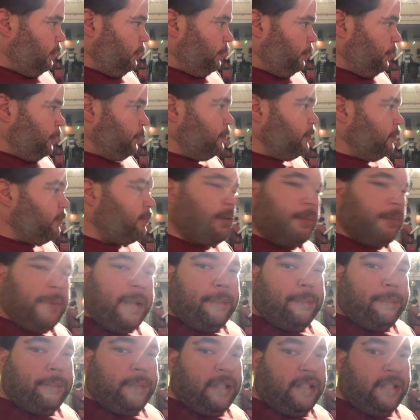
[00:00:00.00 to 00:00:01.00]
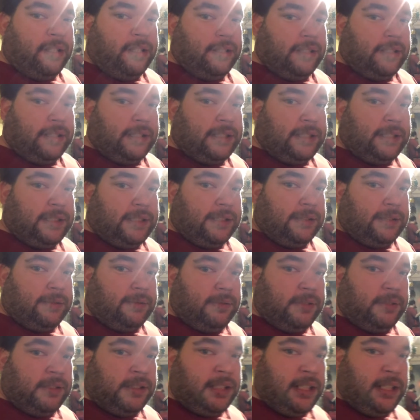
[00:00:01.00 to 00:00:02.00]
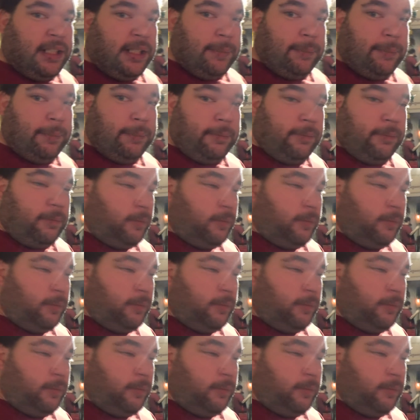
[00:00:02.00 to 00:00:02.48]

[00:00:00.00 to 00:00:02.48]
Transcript: we all remember tape